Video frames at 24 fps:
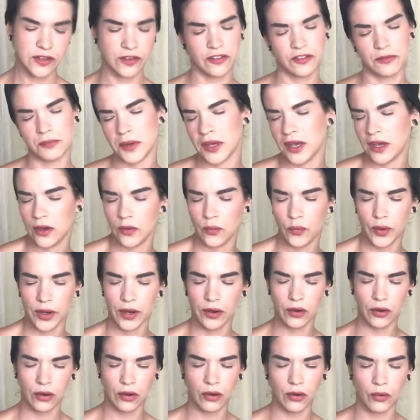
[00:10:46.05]
of me
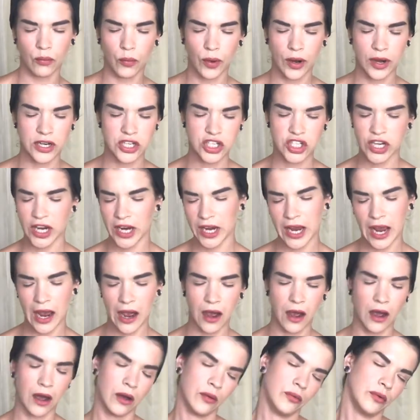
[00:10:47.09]
will want to shake
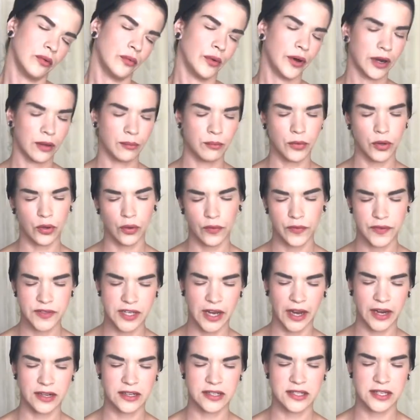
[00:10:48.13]
out, will want to move
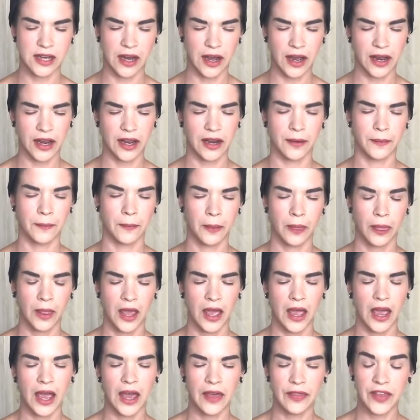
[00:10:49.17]
side to side.
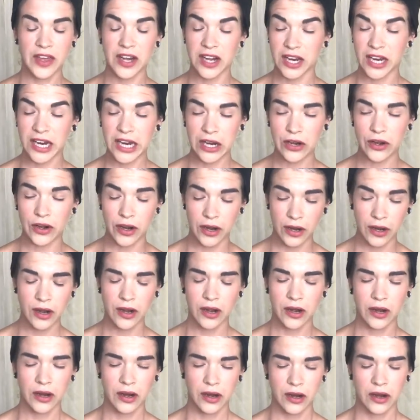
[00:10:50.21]
And then
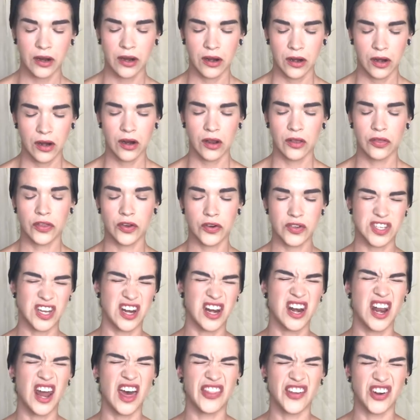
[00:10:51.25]
here, there's
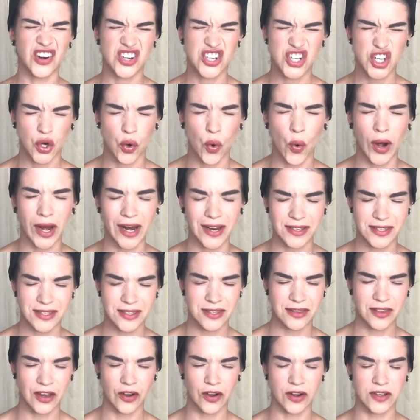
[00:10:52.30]
another choice.
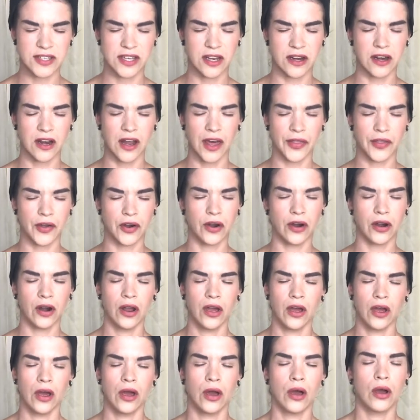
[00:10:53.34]
There is another
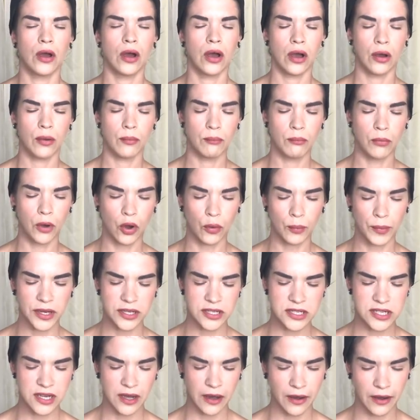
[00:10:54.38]

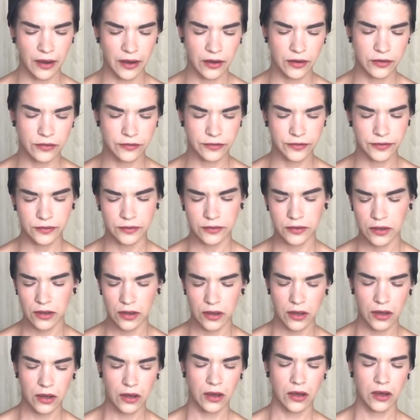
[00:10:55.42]
moment of
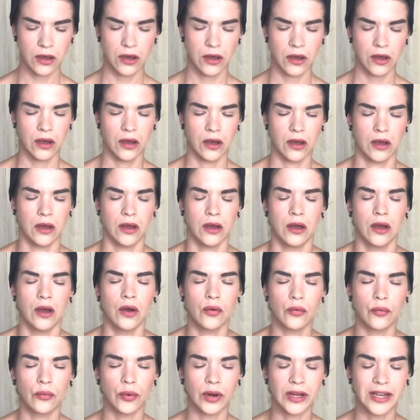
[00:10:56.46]

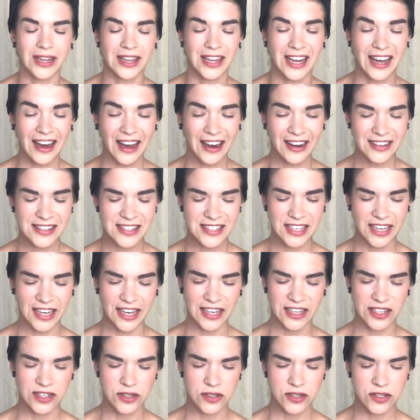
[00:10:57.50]
relaxing
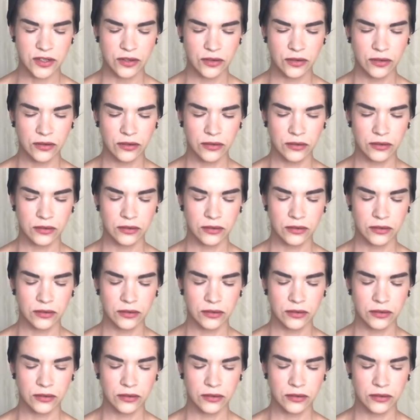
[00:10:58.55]
into,